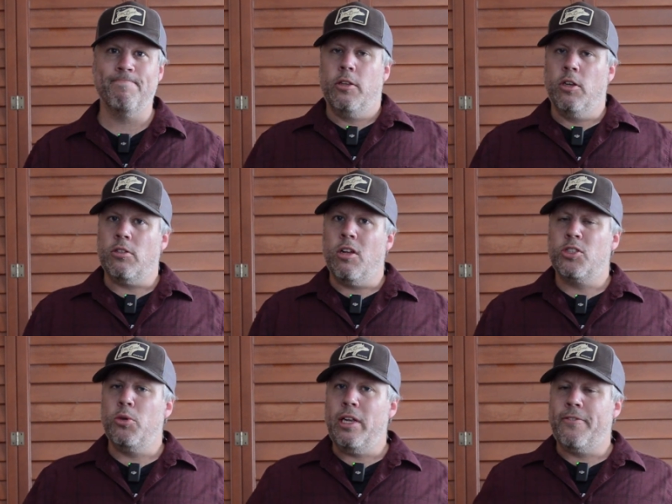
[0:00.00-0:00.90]
You'll
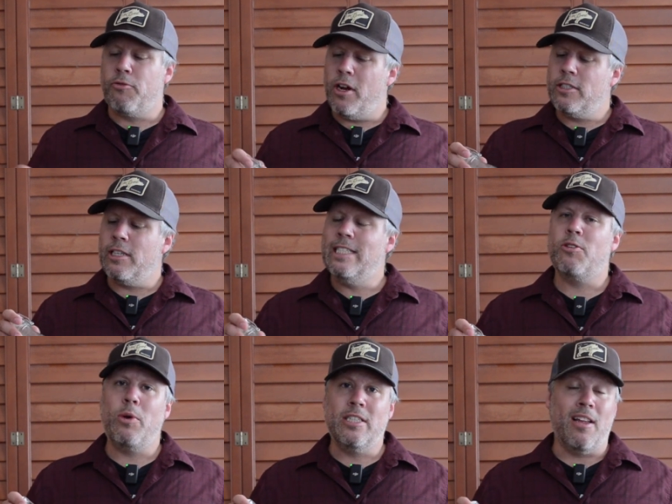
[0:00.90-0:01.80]
also need freshly
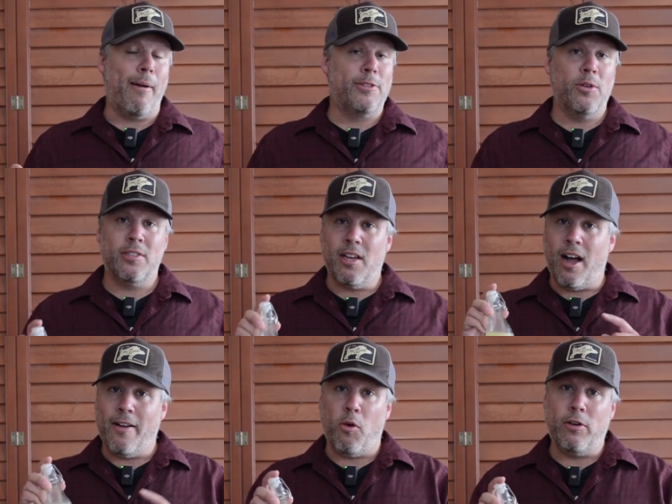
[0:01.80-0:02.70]
squeezed lime juice.
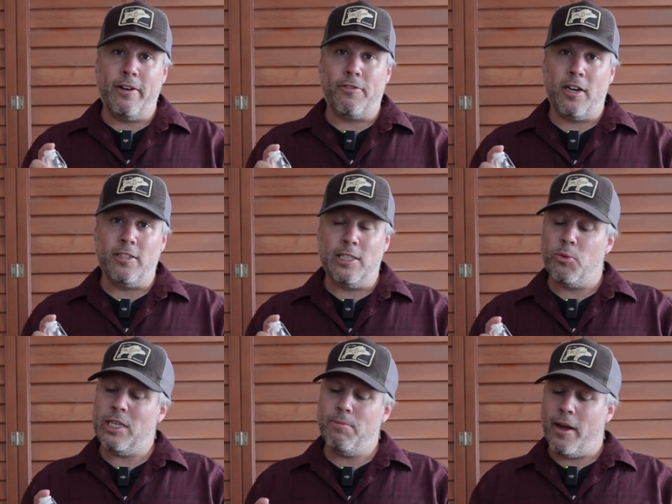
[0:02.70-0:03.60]
I've already freshly
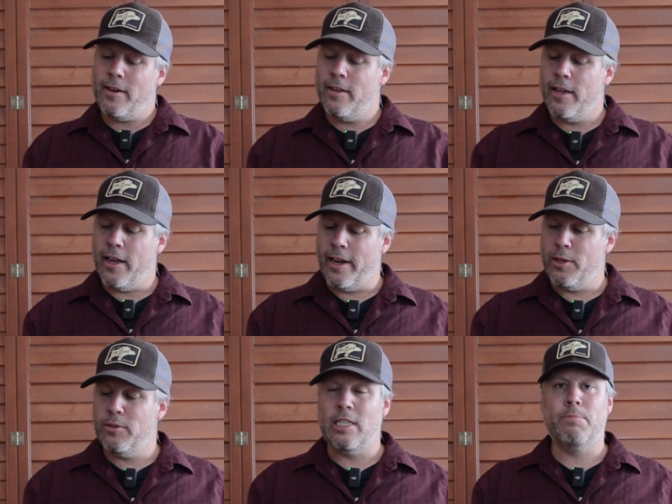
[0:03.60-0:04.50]
squeezed mine, and I
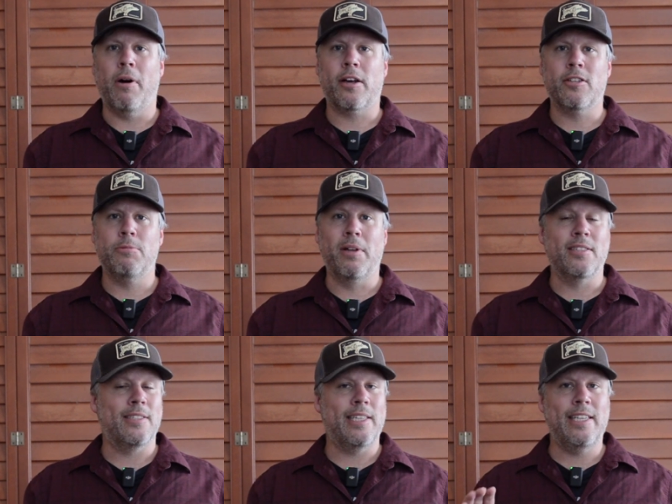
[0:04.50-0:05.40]
use these bottles
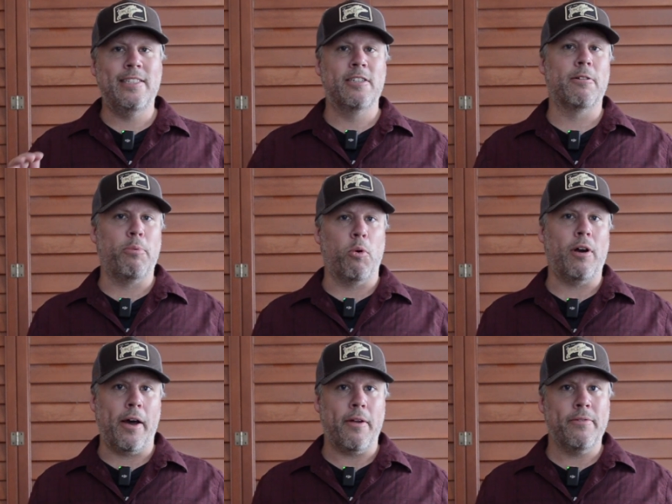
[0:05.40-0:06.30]
because it's easier to pour
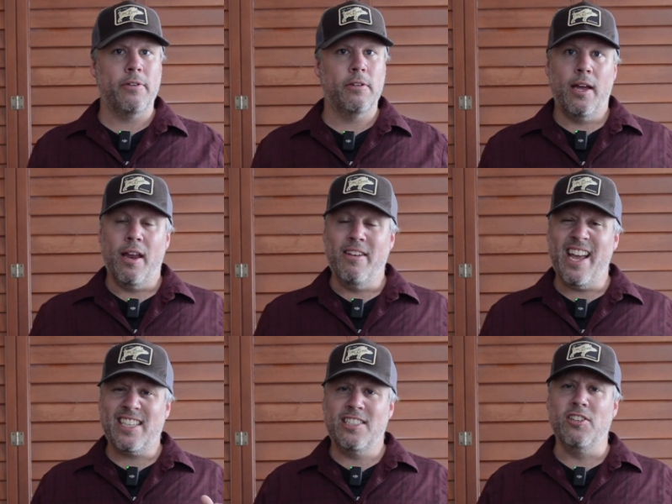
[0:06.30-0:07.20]
out of.
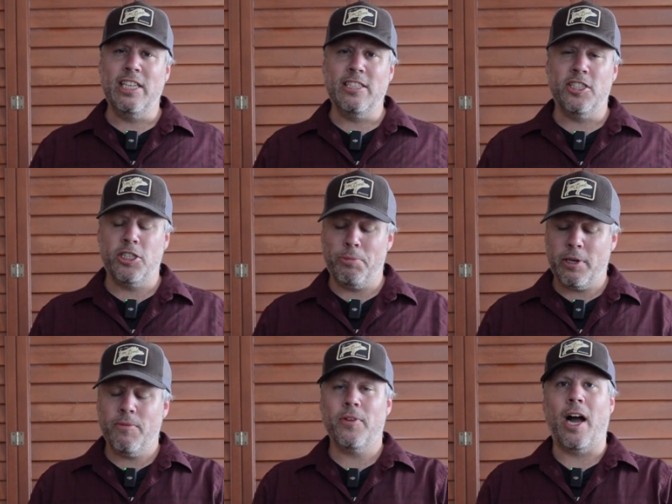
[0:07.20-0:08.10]
Next, you'll need ginger
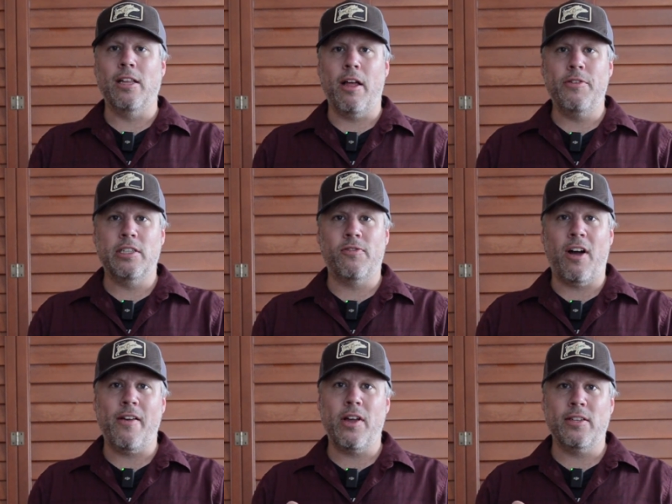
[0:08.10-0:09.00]
beer. I love these
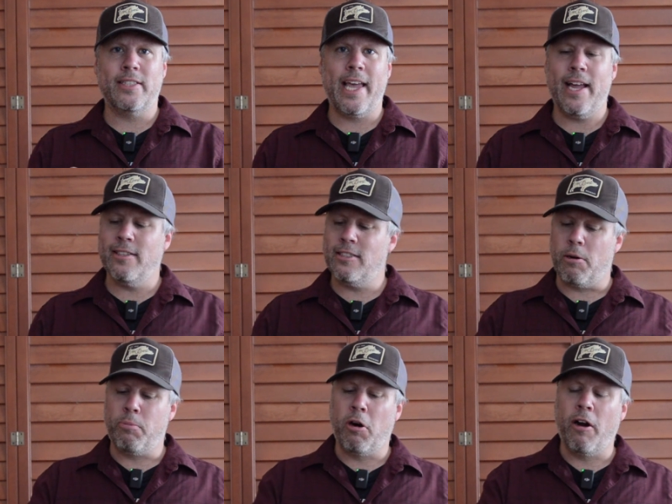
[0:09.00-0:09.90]
5-ounce cans. They're
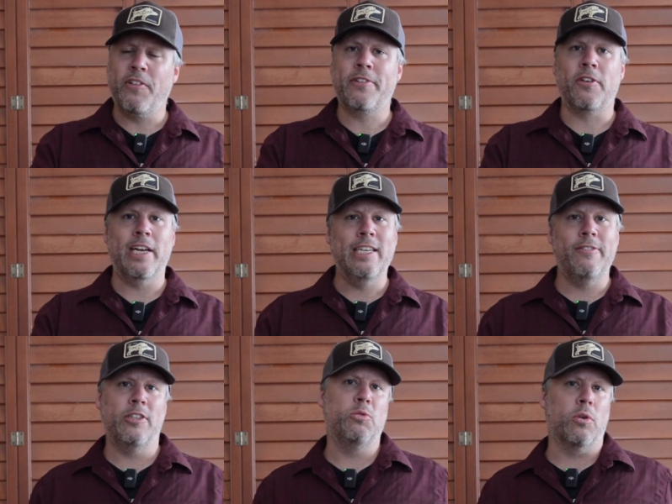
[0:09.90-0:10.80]
perfect for
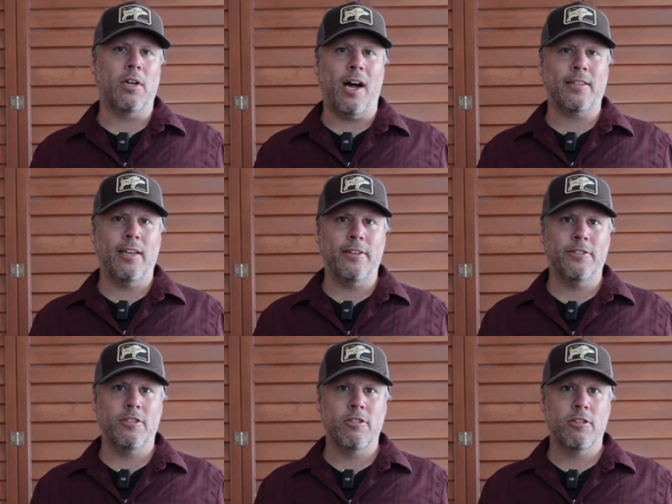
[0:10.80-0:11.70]
individual
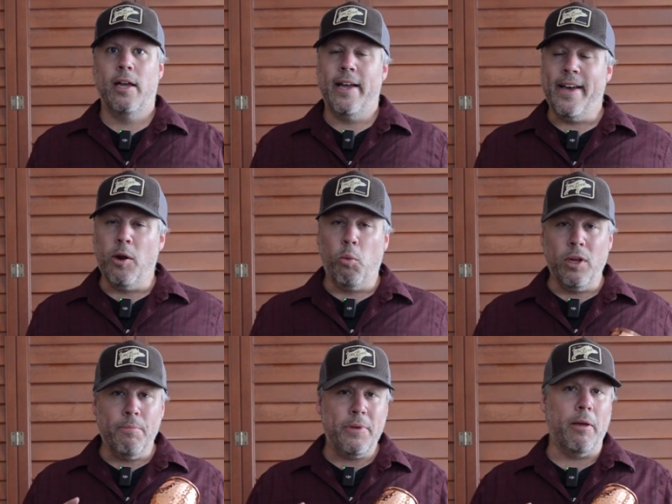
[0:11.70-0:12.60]
cocktails, and it
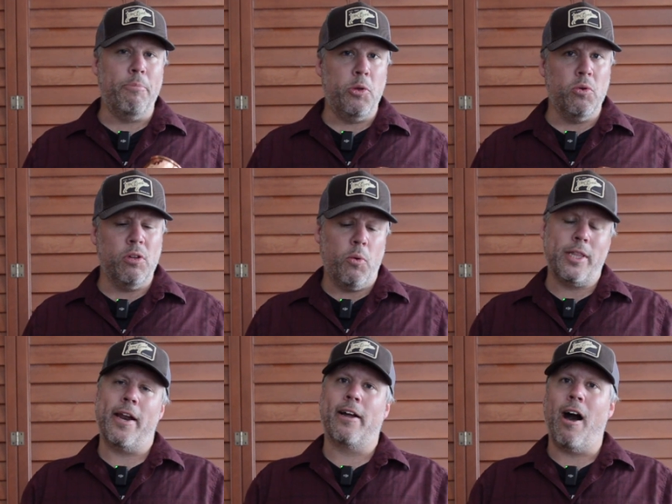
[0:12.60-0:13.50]
wouldn't be a mule
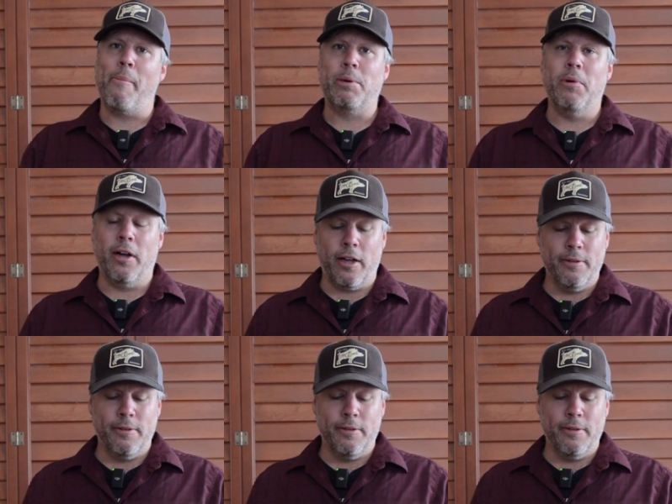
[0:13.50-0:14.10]
without a copper mug.